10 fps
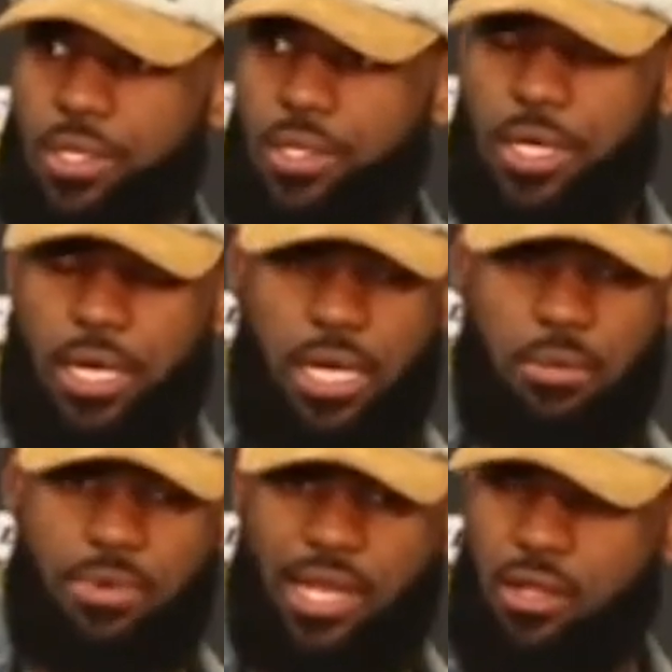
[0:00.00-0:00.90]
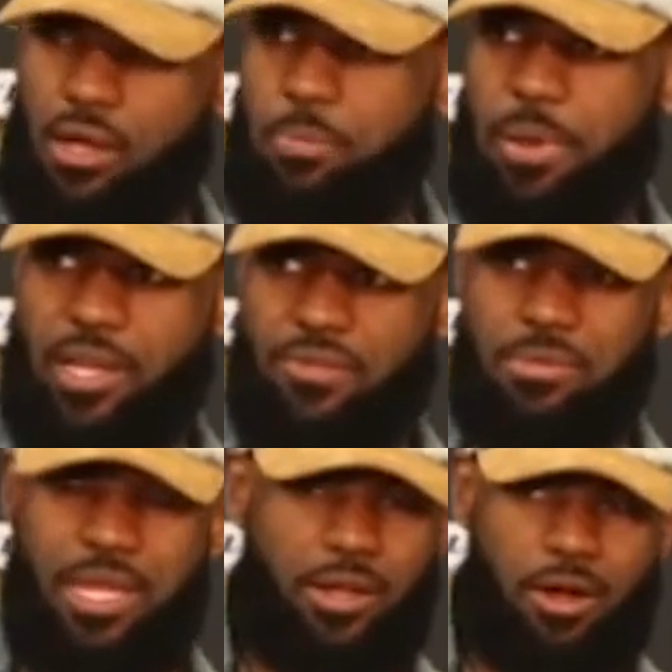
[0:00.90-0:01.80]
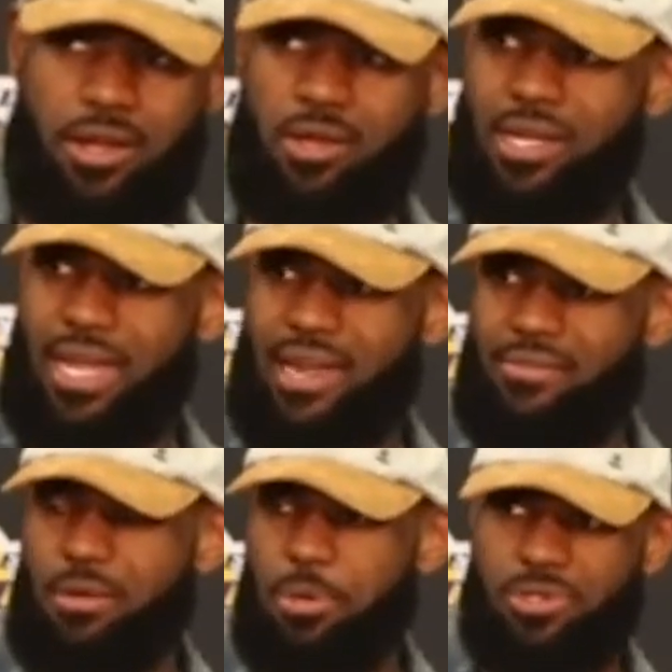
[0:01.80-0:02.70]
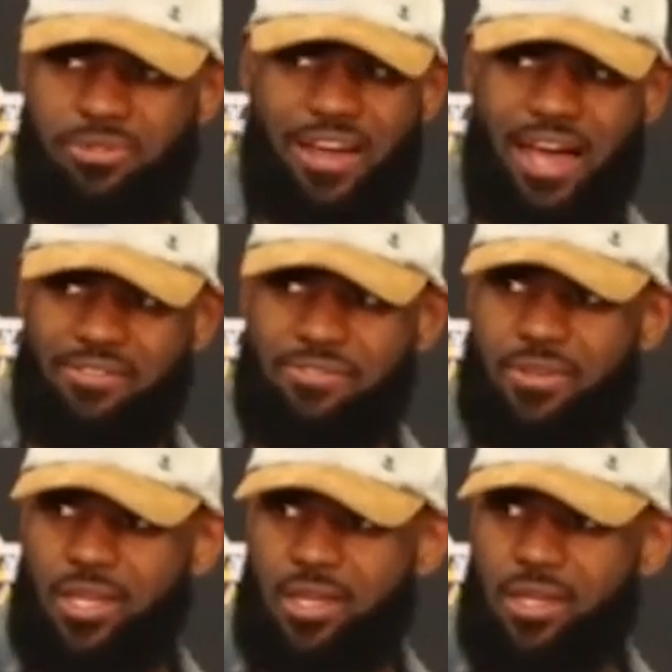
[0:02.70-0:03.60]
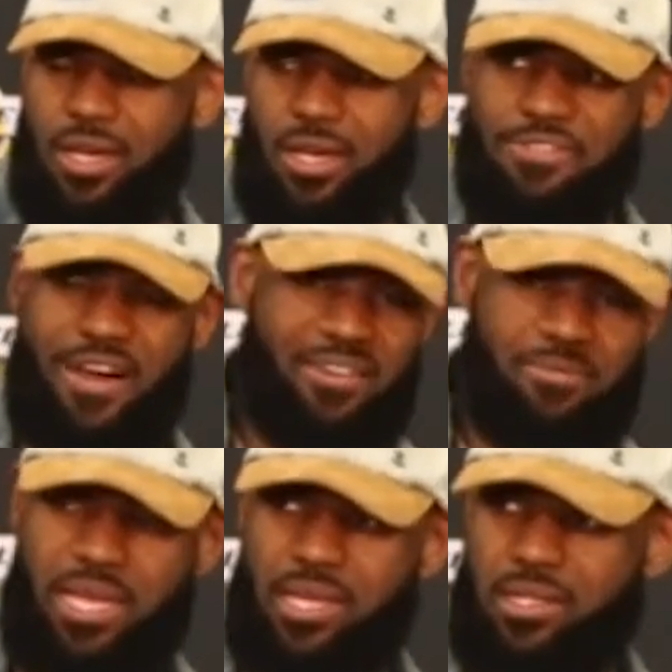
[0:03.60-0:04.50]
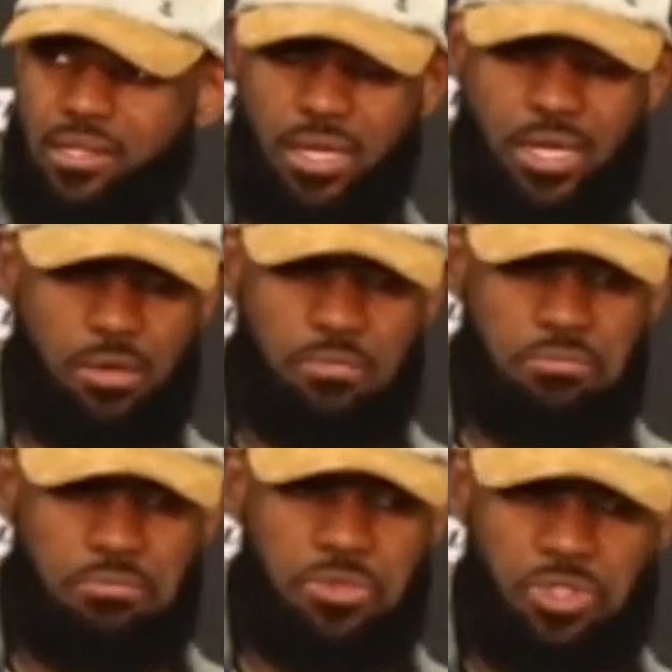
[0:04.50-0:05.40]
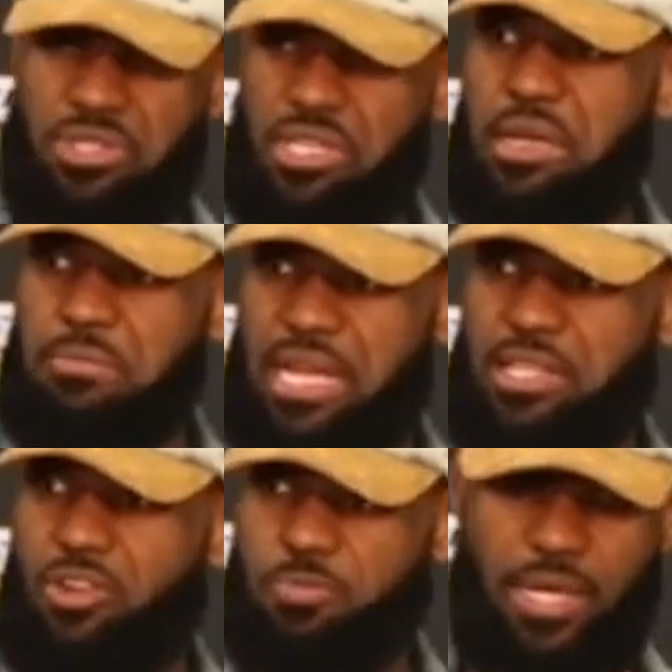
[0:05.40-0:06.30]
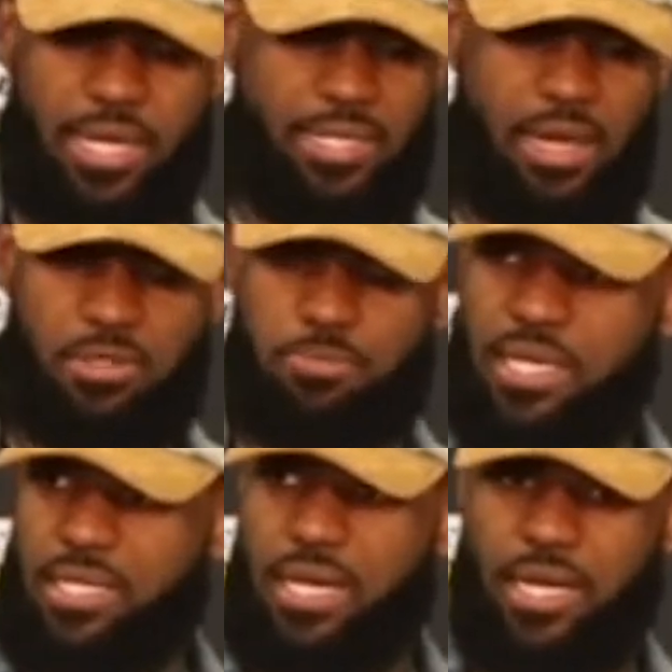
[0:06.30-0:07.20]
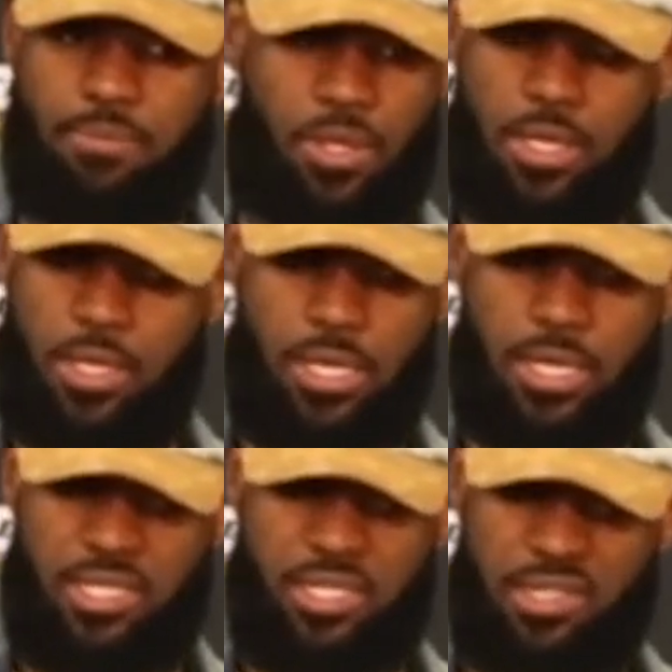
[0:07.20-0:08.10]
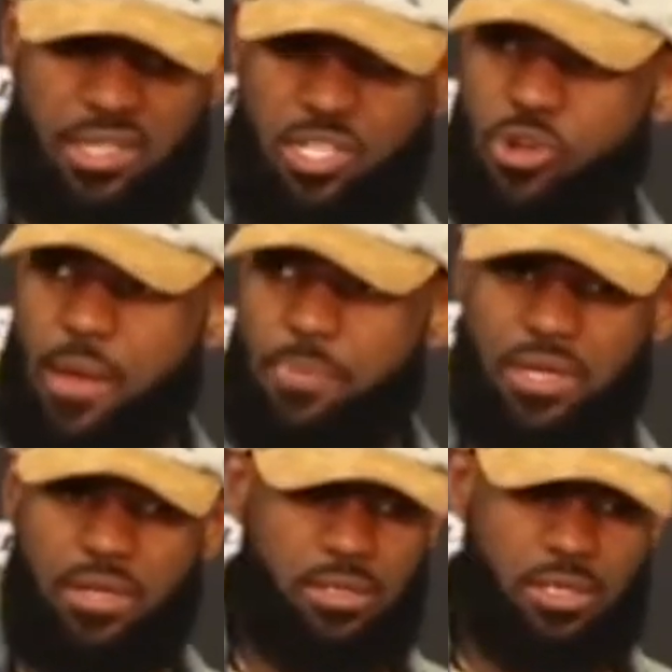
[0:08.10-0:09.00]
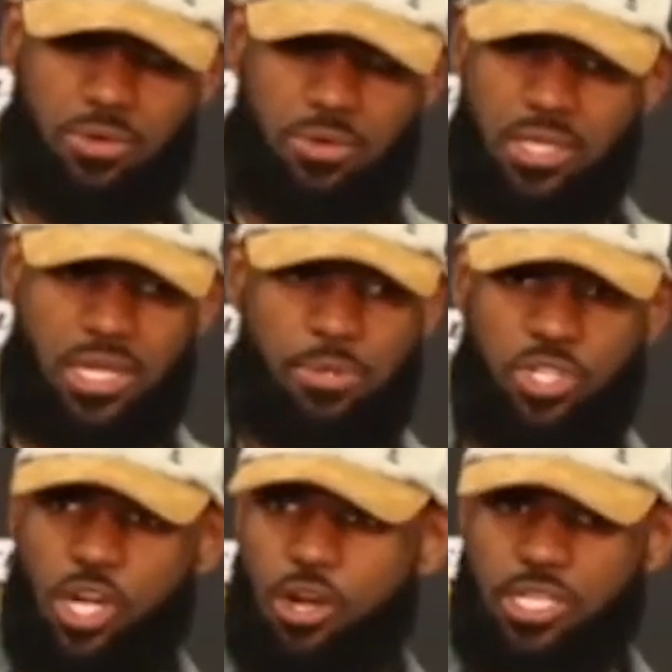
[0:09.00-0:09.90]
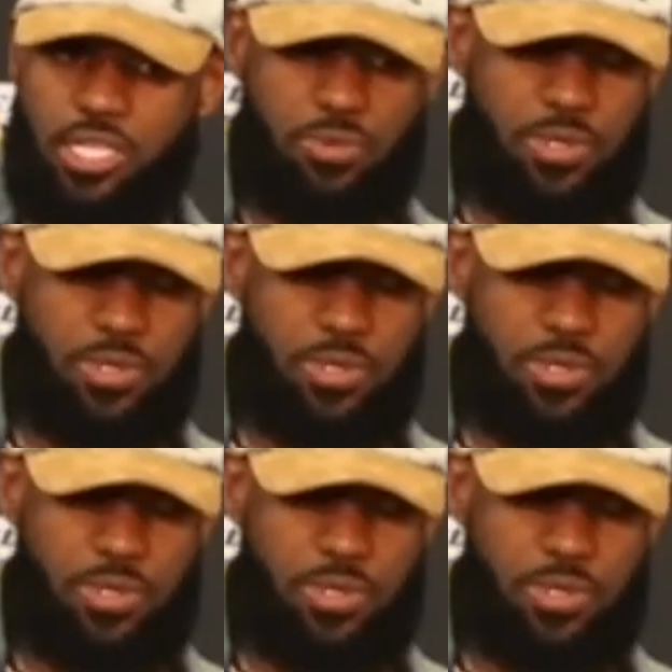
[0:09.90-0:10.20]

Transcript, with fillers: They clog the paint off him. They guard him with a lot of opposing five men. So to see him make those plays, that was big time. To see us get scrappy, we took a couple charges.